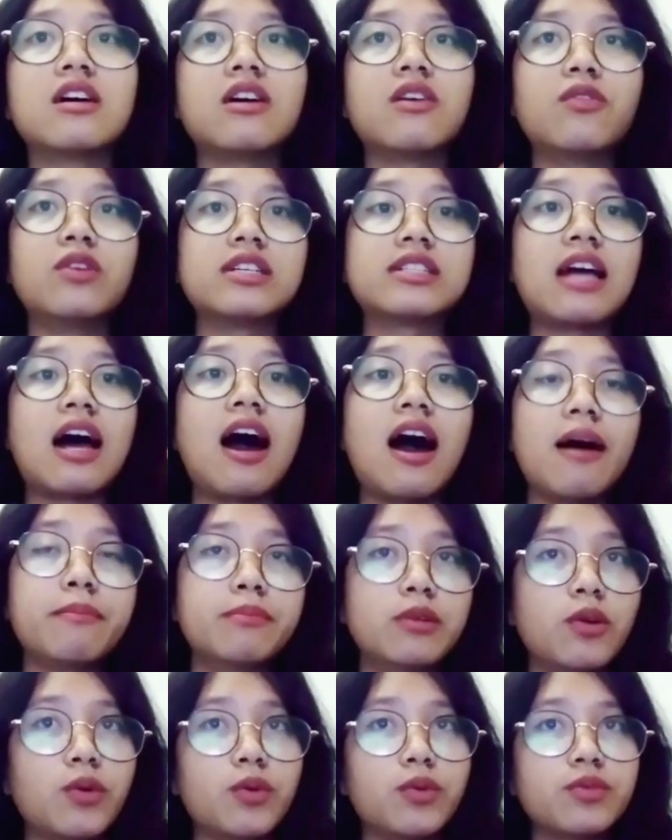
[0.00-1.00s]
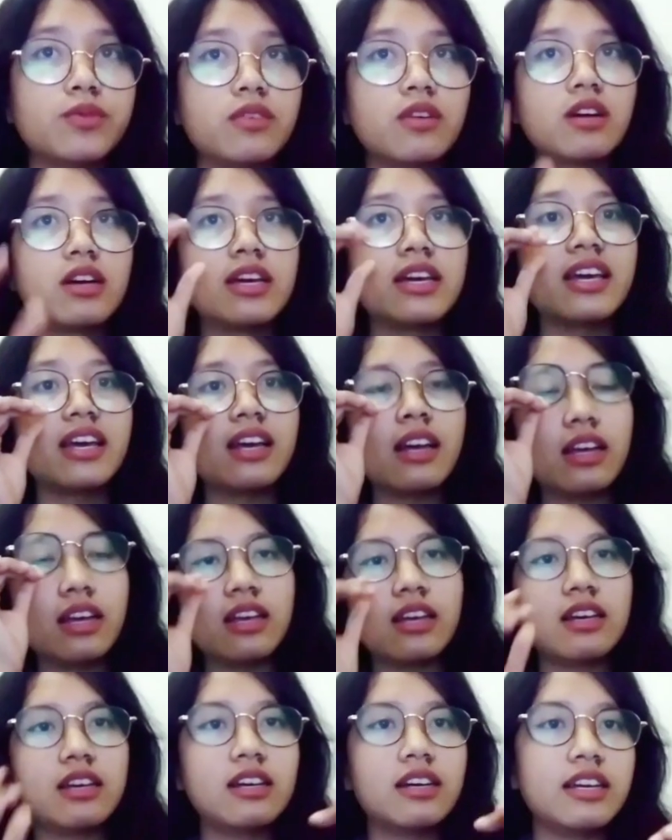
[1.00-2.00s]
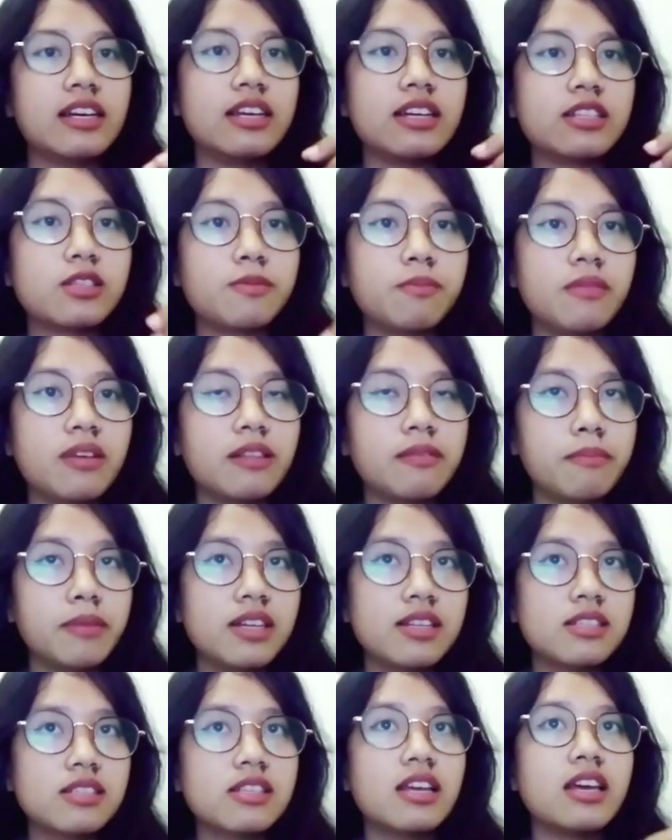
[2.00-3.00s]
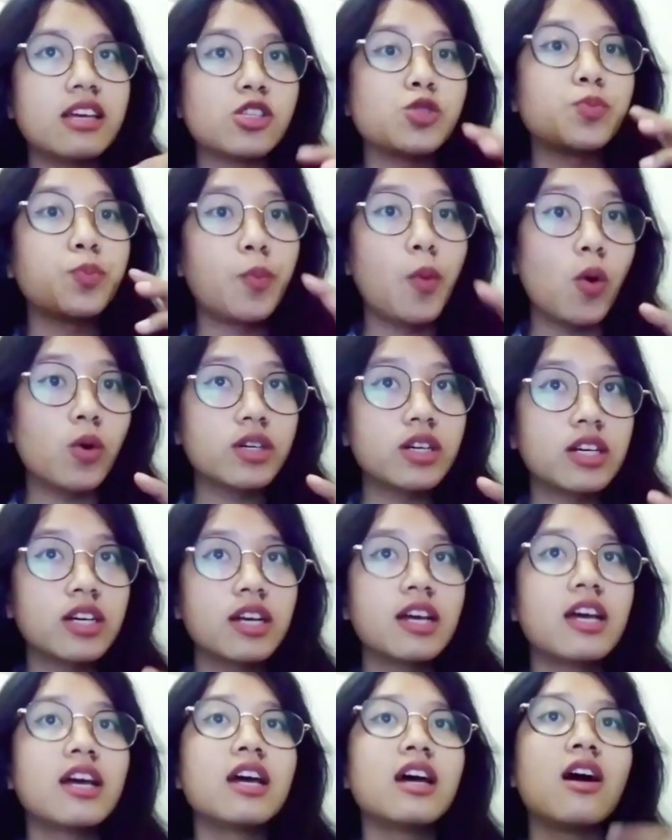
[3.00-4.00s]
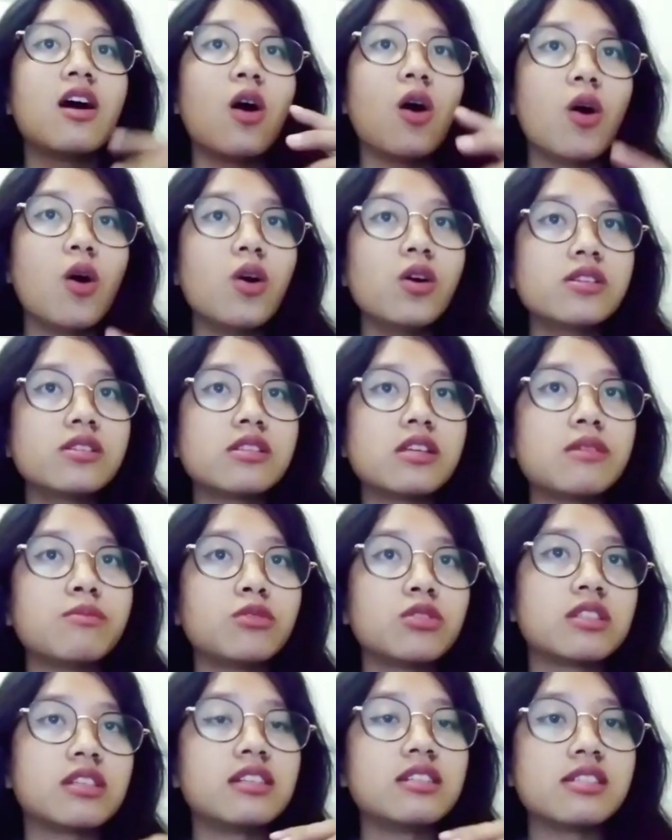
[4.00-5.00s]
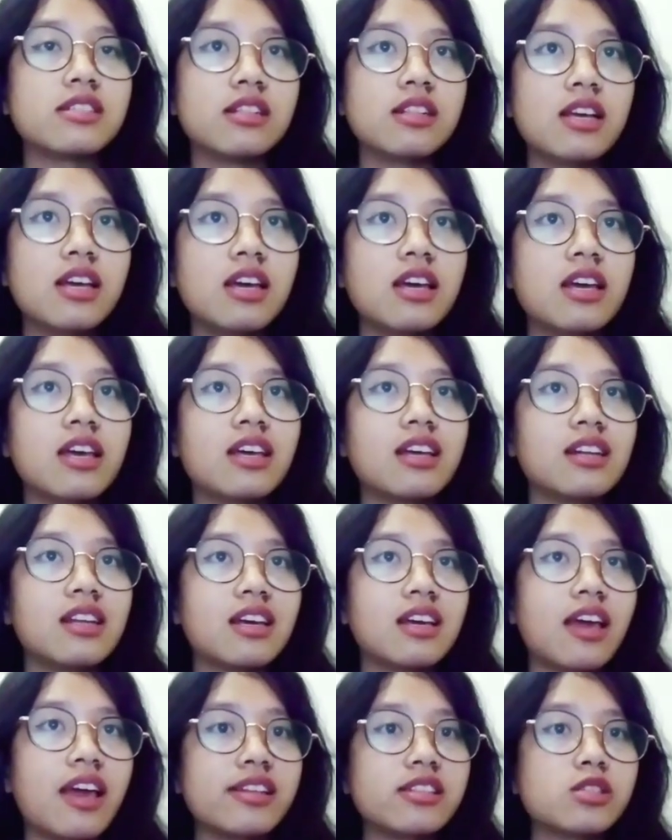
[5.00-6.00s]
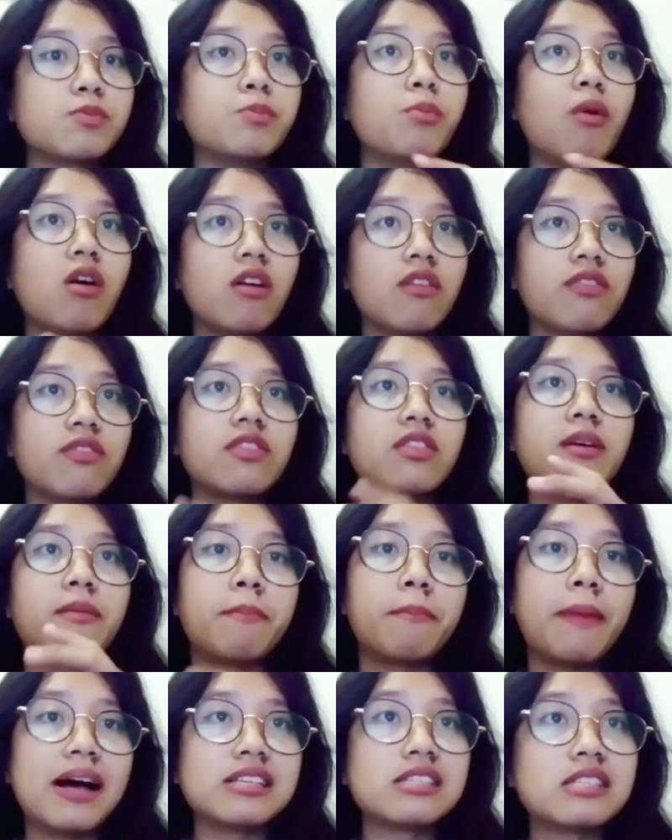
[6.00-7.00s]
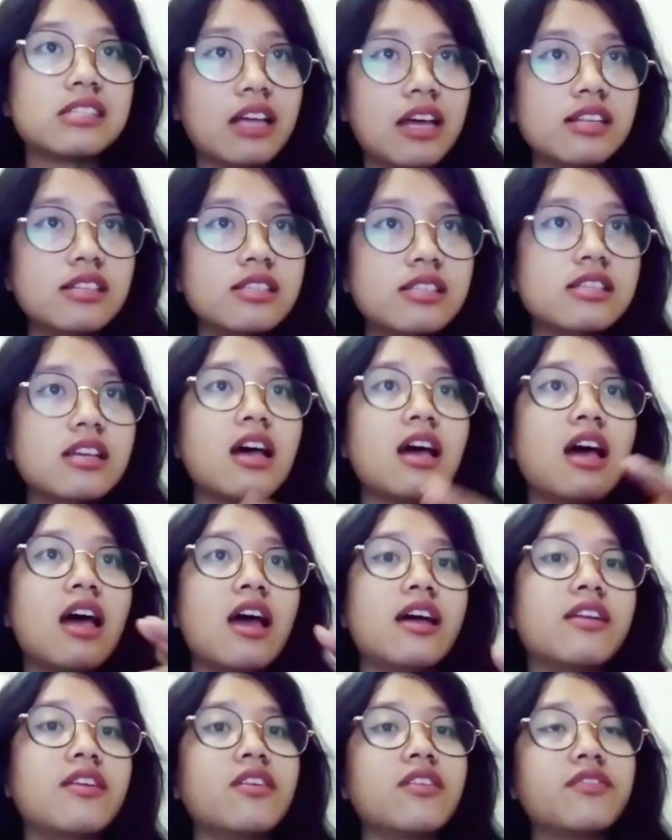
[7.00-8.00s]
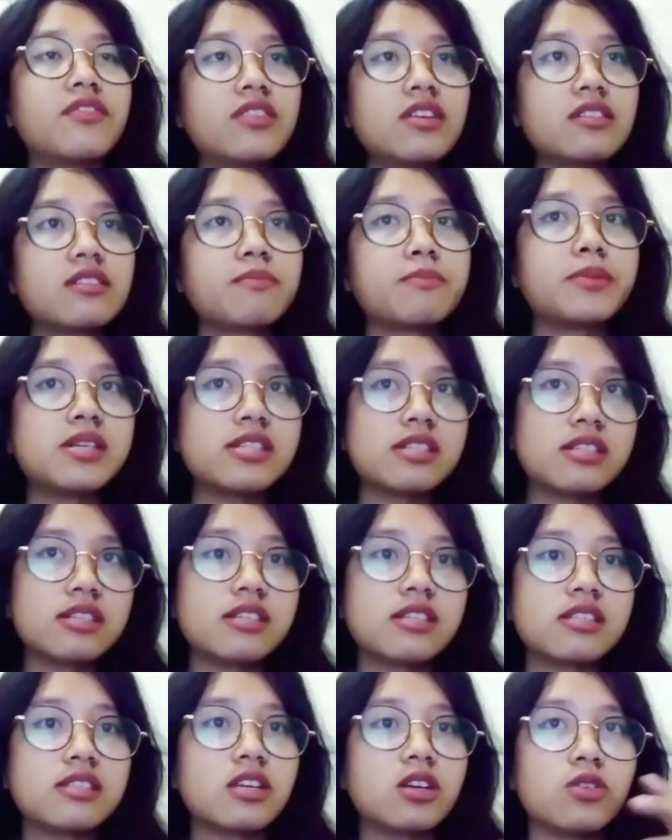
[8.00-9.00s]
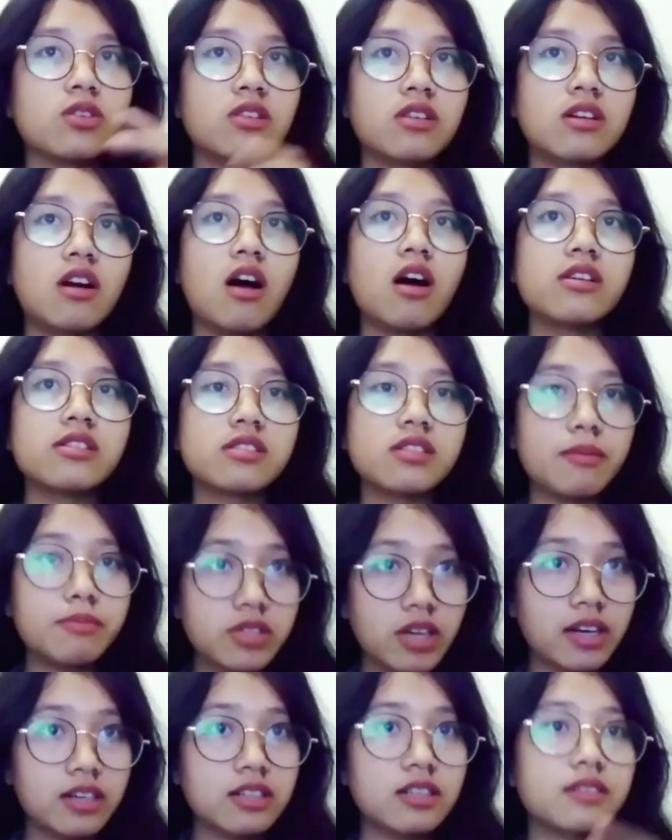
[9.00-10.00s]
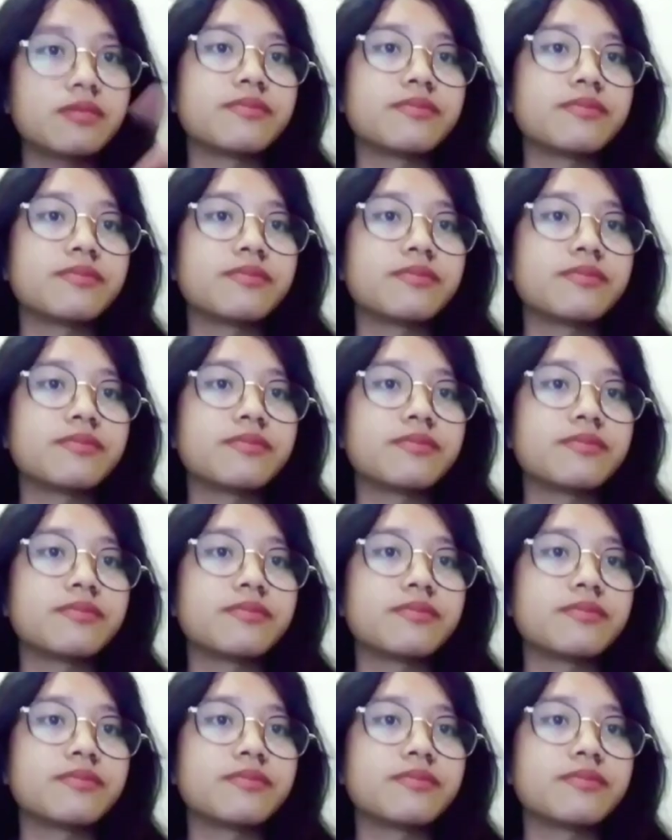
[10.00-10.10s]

word hablo, it means he spoke, or simultaneously indicates both the past tense and the third person singular subject.